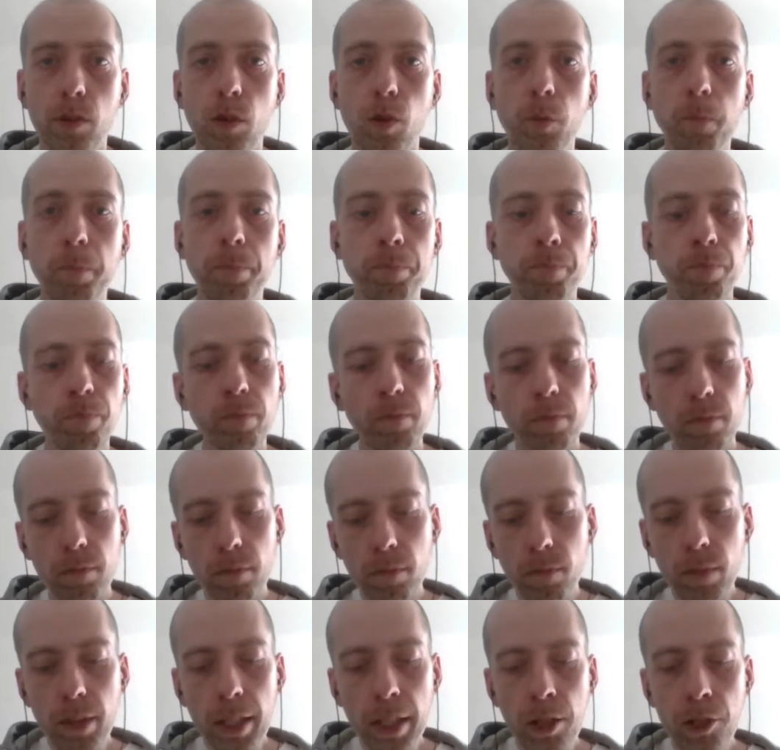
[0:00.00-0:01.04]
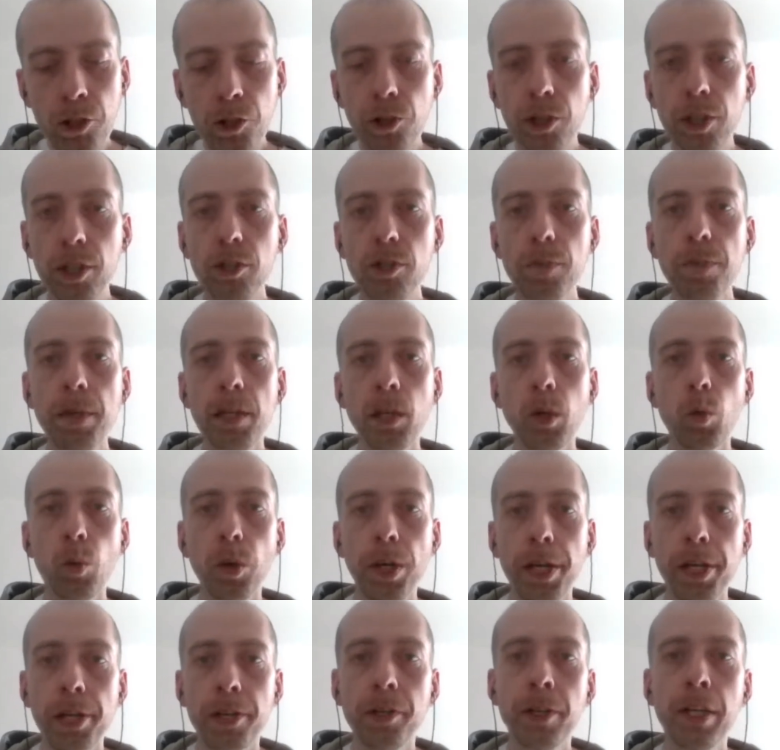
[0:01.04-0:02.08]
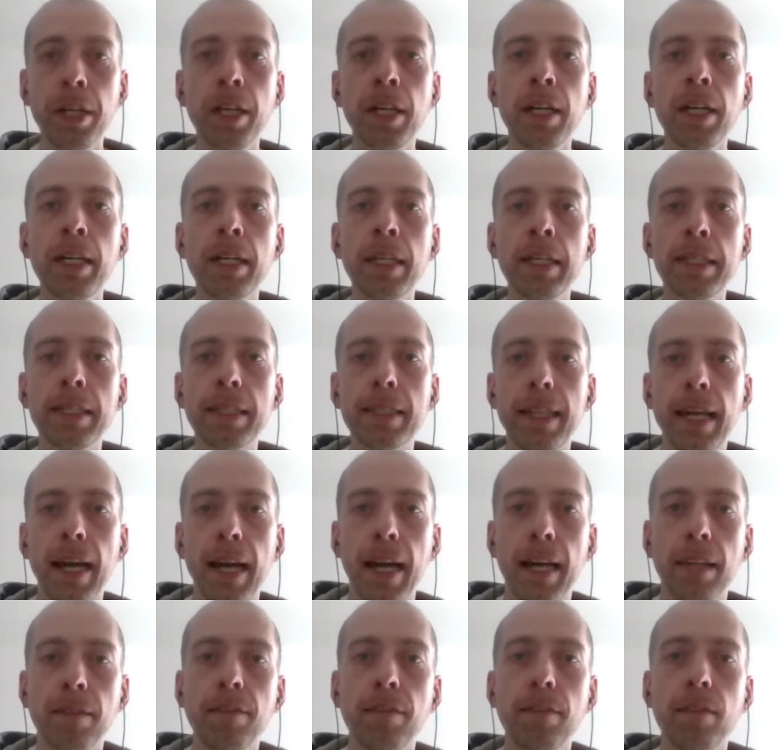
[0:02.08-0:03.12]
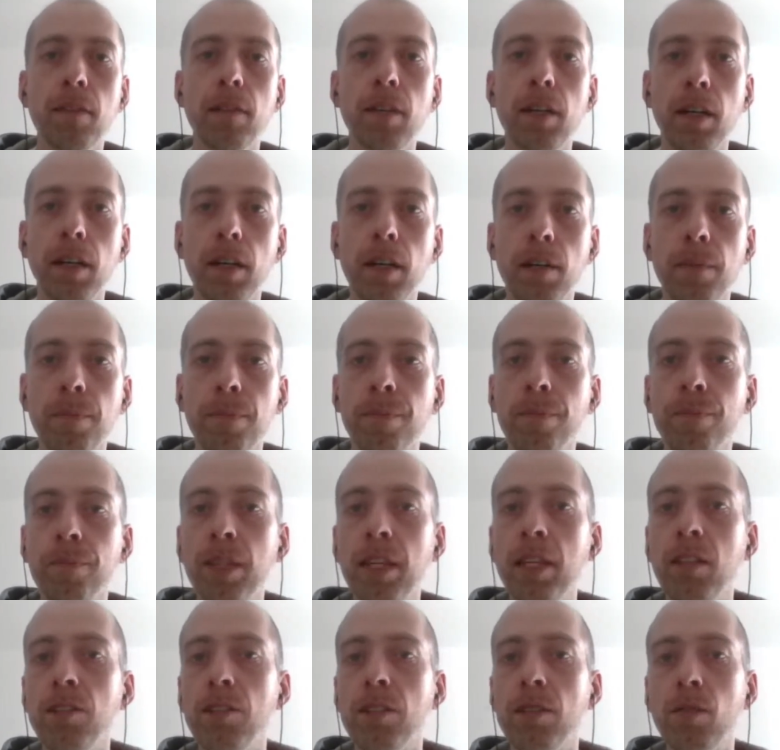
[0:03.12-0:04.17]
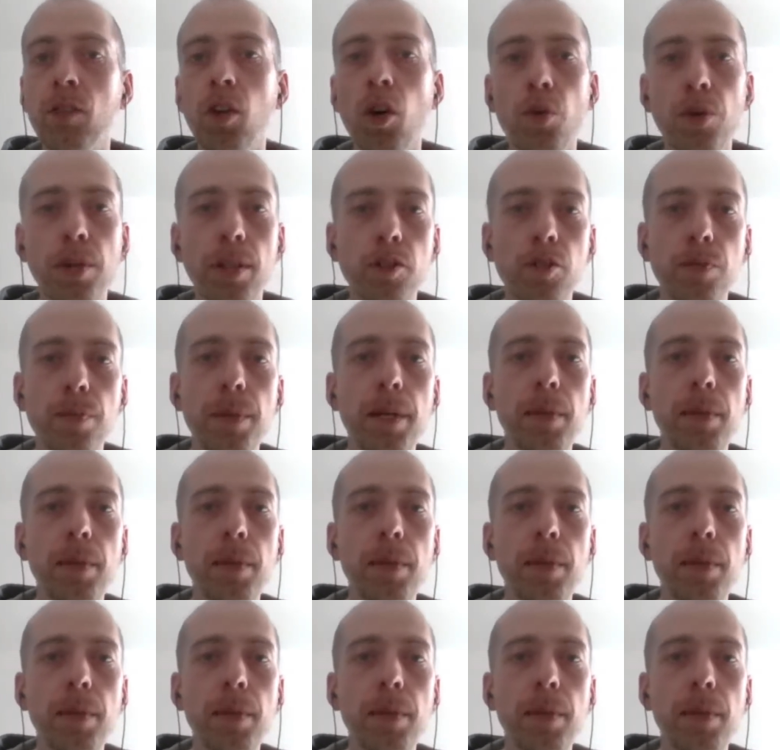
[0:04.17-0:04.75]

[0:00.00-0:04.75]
So you need to be aware that it's going to